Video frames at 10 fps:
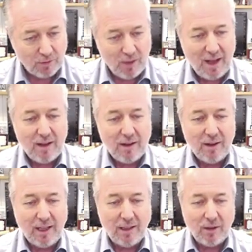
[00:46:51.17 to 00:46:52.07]
Wow.
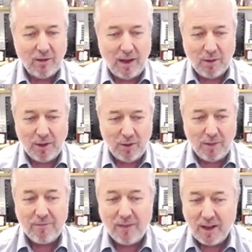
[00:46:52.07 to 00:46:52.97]
Hello. How are you?
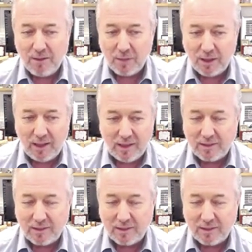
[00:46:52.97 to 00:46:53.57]
I'm fine, Maria.